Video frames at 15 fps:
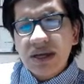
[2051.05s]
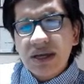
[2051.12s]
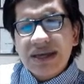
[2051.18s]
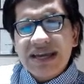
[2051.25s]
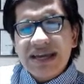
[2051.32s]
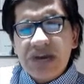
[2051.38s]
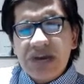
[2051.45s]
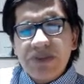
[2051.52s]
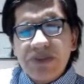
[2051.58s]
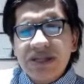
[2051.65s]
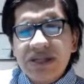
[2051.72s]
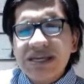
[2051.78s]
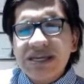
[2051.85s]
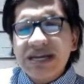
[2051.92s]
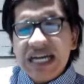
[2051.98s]
and open
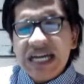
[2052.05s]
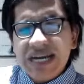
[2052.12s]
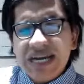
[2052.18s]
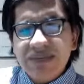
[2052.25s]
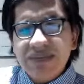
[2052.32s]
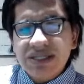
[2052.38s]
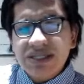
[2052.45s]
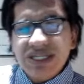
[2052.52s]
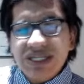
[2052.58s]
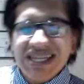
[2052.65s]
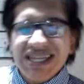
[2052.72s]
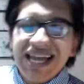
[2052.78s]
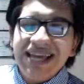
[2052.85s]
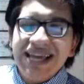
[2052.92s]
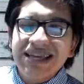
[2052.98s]
the economy to
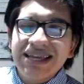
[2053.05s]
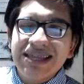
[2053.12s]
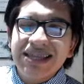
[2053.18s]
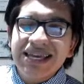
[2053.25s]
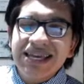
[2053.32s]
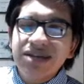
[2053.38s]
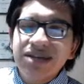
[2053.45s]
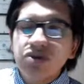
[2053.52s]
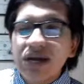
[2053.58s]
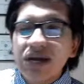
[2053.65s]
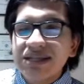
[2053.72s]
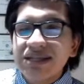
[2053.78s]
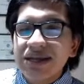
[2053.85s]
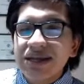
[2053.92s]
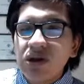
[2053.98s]
like they
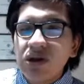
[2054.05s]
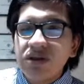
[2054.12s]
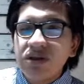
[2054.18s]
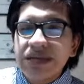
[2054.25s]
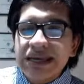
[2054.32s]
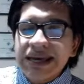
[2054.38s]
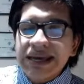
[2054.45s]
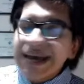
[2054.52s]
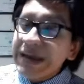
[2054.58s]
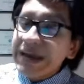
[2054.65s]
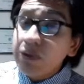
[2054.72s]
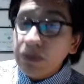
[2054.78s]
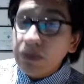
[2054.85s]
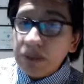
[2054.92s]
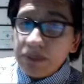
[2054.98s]
attracted all the
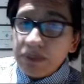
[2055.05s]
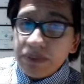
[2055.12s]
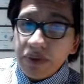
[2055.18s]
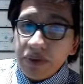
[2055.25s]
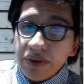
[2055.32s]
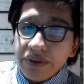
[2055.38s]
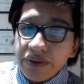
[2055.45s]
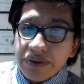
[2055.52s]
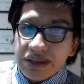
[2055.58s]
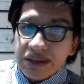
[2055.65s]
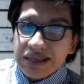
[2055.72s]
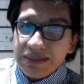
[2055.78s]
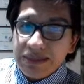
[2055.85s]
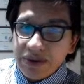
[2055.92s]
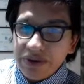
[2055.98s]
angry people, the
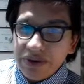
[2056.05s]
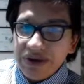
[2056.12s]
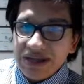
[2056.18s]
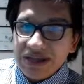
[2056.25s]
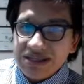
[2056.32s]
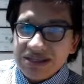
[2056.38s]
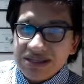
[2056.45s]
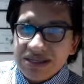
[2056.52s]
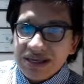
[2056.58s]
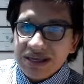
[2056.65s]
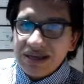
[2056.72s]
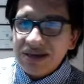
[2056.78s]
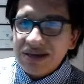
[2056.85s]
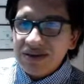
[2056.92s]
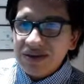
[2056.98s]
Democrats,
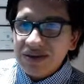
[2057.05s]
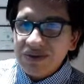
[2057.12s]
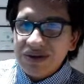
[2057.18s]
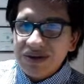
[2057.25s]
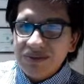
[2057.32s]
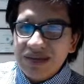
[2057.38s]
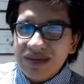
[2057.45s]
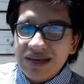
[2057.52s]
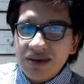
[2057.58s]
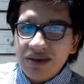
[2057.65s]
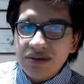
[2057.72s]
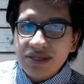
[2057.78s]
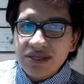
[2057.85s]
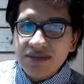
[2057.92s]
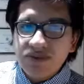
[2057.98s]
you know, and they
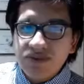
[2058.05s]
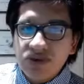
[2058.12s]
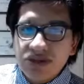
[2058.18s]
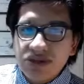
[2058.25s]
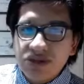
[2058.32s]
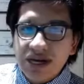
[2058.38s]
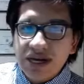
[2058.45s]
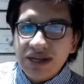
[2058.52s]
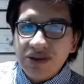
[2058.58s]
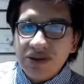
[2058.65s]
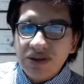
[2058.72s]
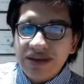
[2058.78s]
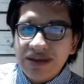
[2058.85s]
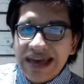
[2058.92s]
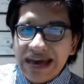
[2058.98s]
seem to attract
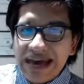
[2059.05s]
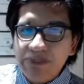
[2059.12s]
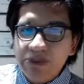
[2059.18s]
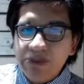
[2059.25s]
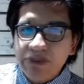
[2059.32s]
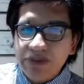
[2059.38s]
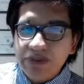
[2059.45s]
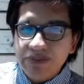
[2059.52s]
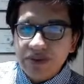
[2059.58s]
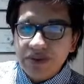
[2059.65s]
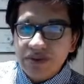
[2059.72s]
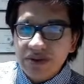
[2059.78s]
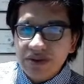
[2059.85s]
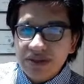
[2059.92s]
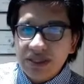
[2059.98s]
all the happy people,
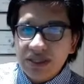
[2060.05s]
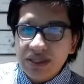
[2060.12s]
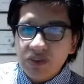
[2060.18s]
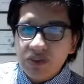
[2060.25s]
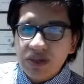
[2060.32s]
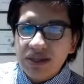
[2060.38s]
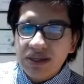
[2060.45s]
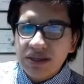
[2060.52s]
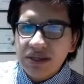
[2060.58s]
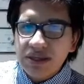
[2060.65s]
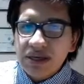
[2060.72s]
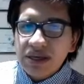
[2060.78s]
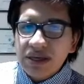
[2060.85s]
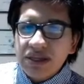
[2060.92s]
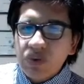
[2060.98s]
the, the one
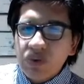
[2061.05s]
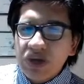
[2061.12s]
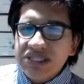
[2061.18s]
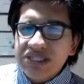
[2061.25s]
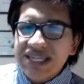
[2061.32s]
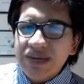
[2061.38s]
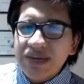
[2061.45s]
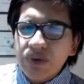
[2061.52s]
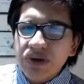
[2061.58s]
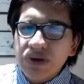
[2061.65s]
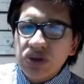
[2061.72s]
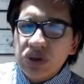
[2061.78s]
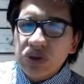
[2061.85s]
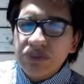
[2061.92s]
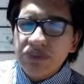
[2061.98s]
the ones that were
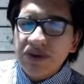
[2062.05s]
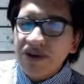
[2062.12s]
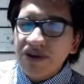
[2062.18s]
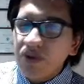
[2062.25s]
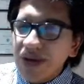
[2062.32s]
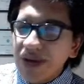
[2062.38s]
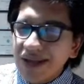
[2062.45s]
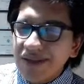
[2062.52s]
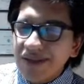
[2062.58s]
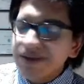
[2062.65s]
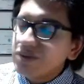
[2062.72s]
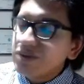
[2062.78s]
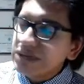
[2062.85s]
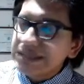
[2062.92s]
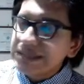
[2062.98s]
doing very well, the
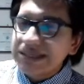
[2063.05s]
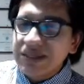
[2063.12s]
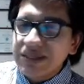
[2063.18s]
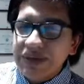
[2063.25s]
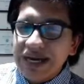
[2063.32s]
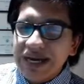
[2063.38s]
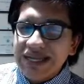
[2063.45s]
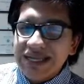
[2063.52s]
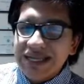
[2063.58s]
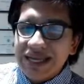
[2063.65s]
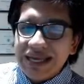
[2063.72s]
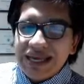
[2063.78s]
Whigs attracted